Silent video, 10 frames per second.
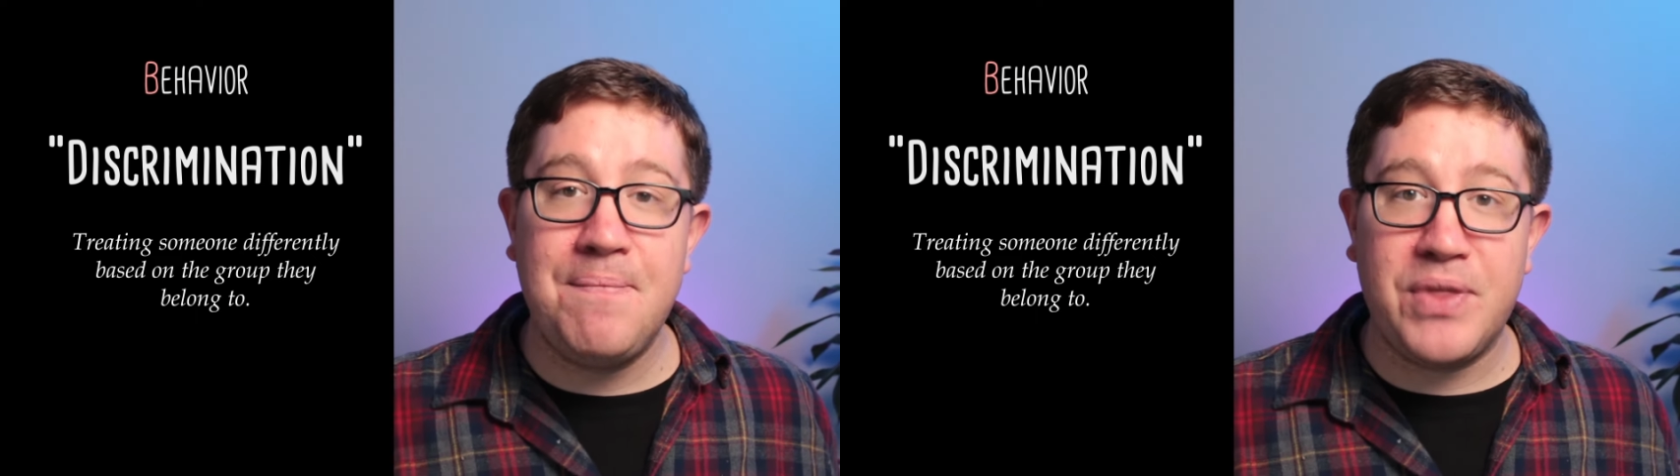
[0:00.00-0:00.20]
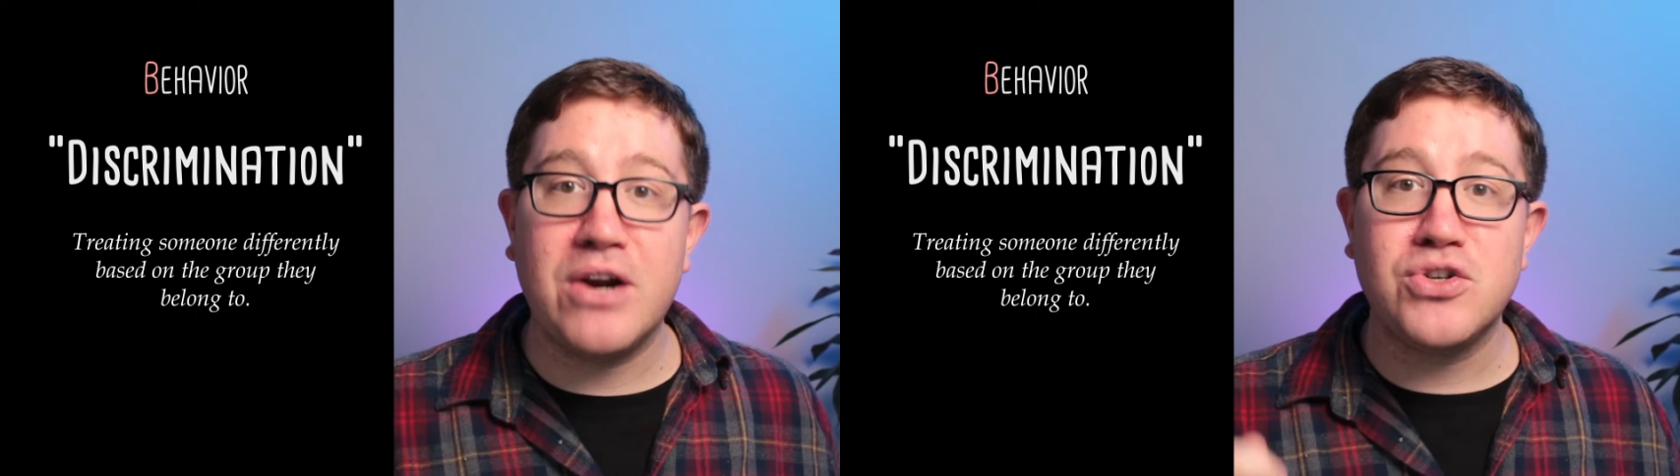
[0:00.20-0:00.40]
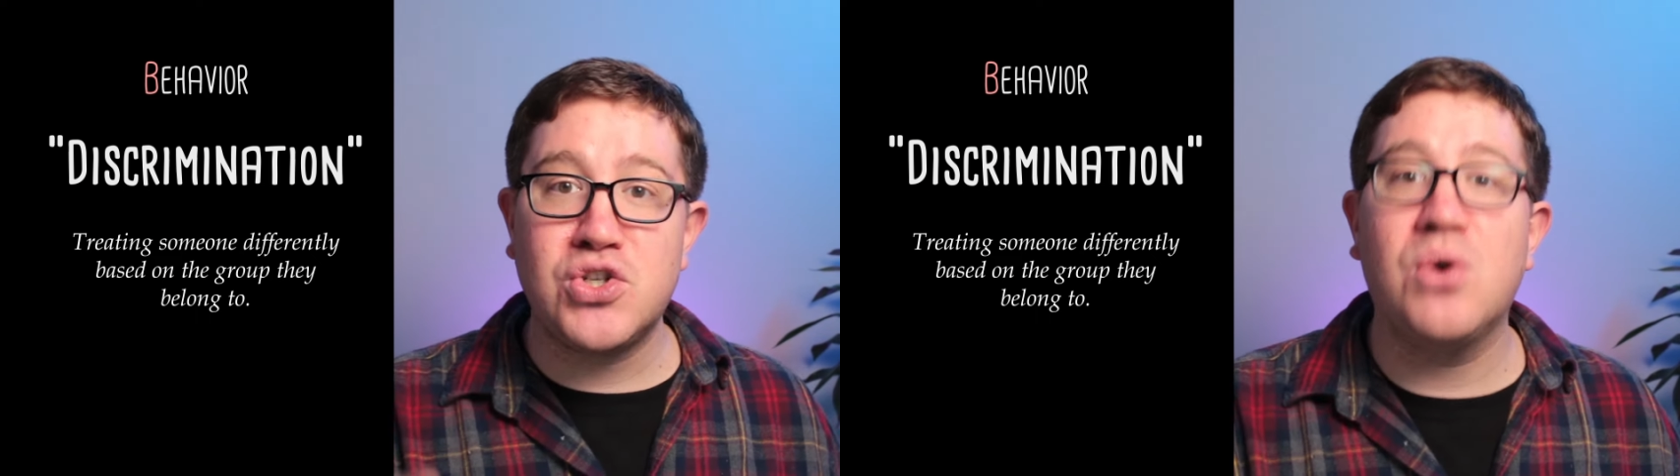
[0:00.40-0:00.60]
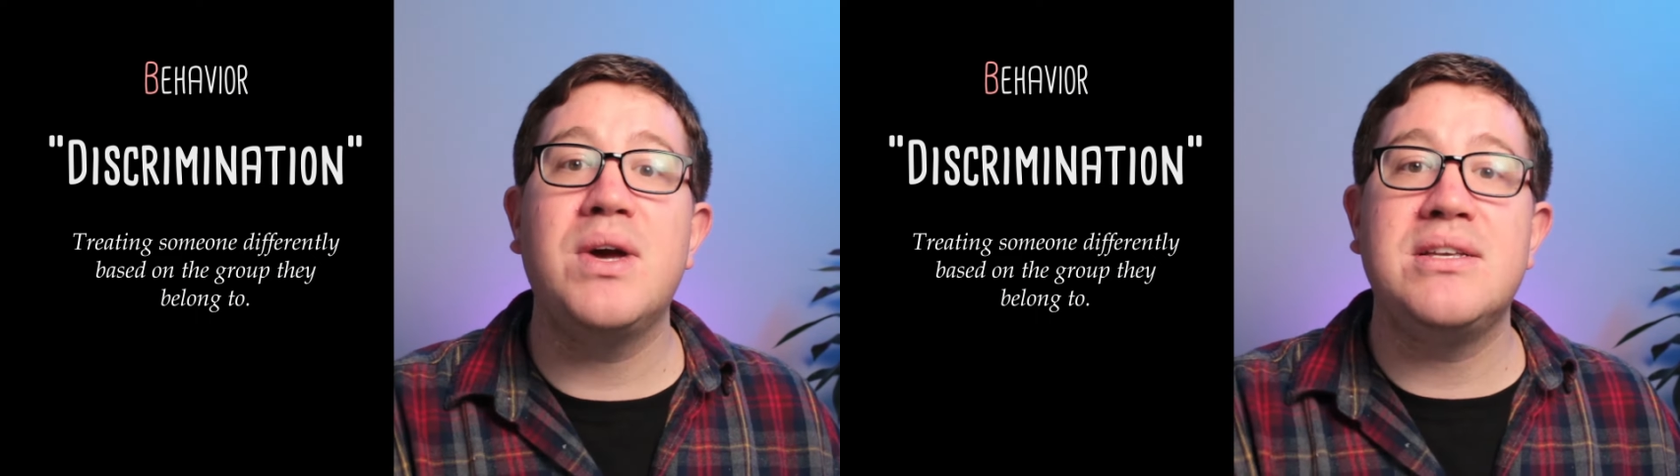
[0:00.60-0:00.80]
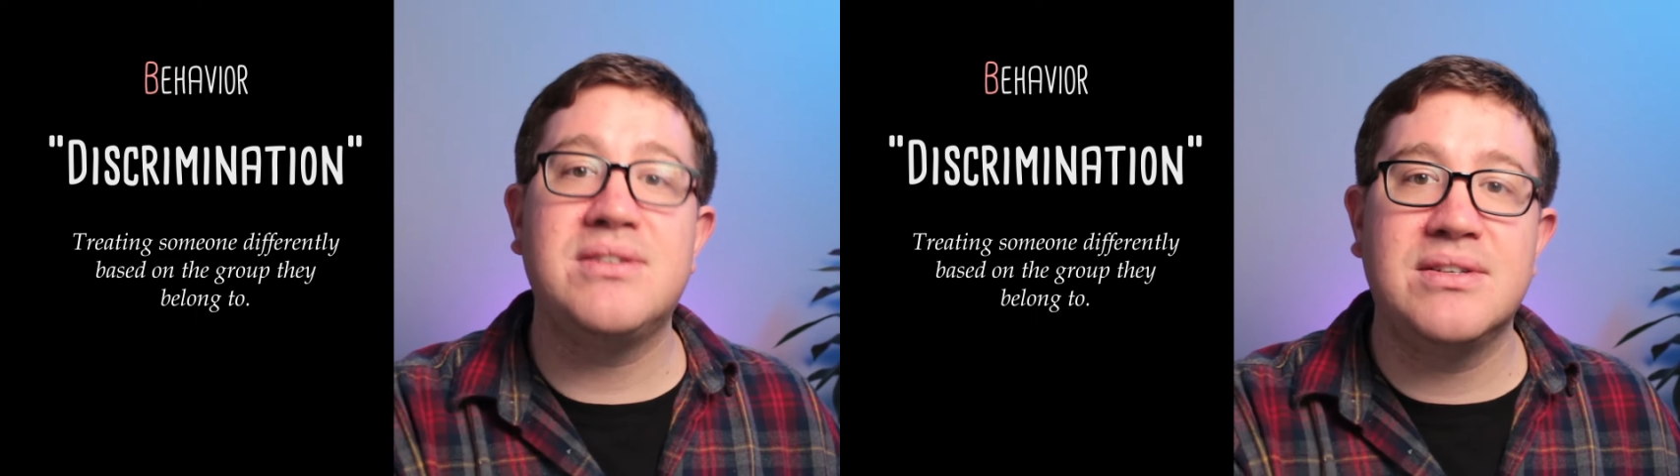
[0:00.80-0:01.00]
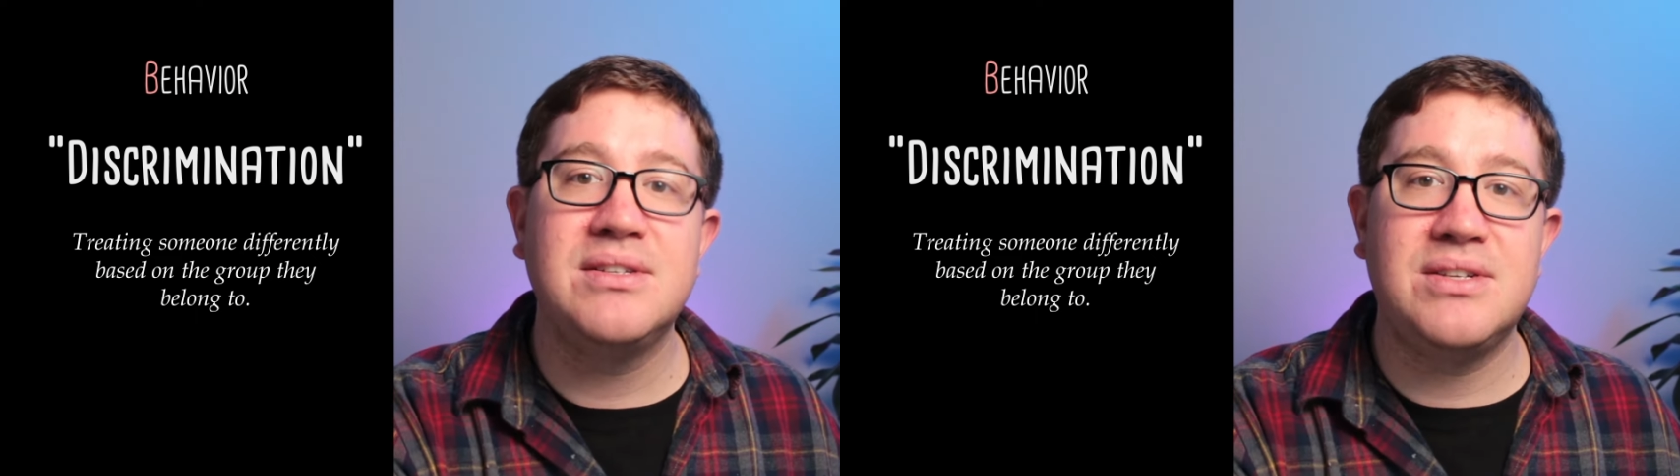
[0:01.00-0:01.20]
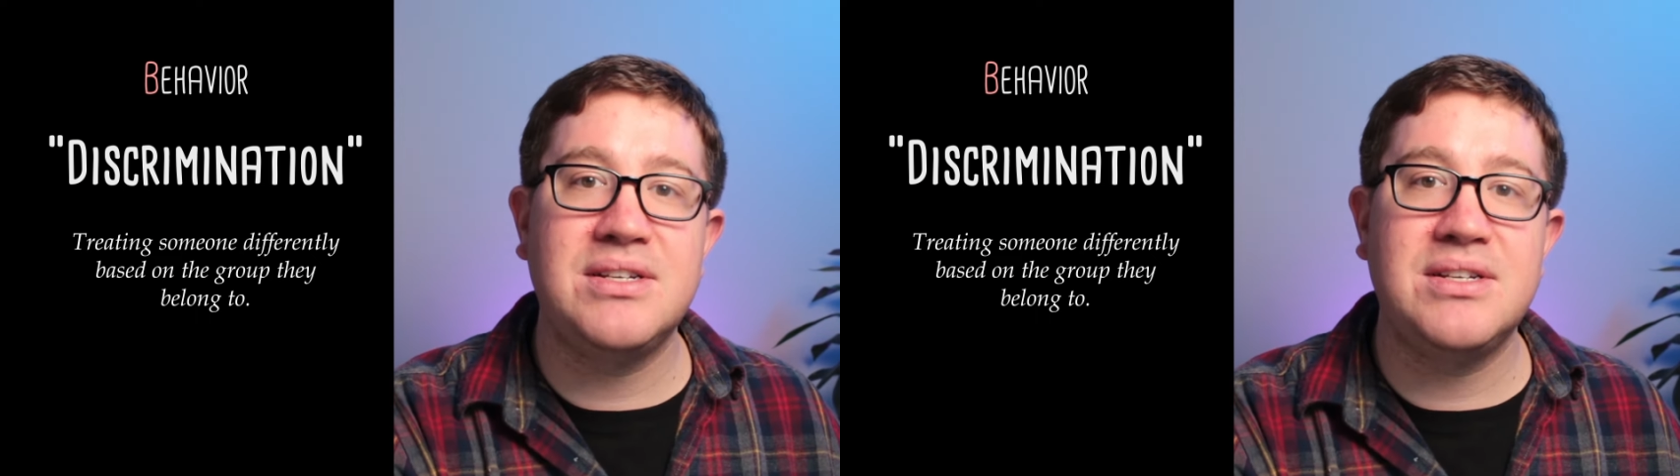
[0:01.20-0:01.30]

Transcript: Their choice to